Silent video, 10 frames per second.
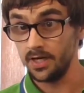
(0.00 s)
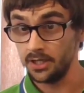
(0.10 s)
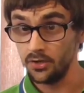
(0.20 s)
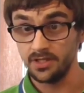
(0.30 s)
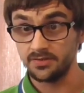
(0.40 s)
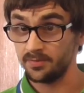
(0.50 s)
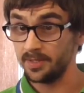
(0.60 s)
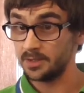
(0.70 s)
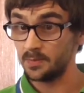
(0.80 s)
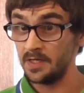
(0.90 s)
I know this from
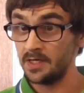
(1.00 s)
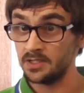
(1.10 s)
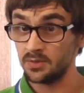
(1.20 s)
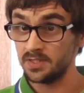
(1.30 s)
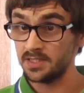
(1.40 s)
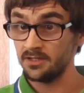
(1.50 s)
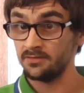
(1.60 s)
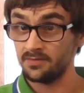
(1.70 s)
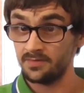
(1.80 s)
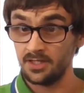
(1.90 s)
experience, so instead
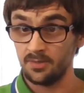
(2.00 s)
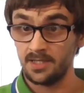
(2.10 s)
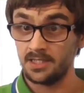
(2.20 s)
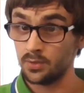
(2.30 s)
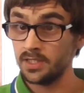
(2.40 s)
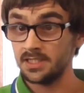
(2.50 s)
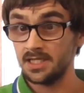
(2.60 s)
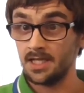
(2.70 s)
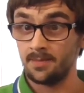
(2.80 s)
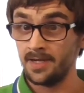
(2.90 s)
of a video being 20
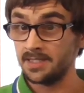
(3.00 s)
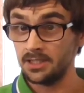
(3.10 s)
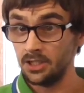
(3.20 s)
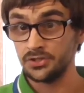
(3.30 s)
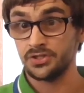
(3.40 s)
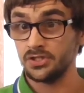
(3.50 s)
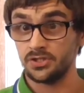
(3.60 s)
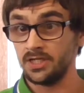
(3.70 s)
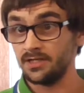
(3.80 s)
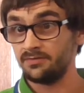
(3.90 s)
gigabytes at
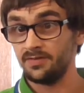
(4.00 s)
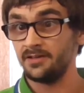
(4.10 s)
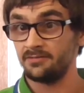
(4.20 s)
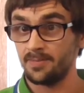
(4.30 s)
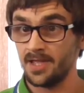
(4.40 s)
lossless or like 5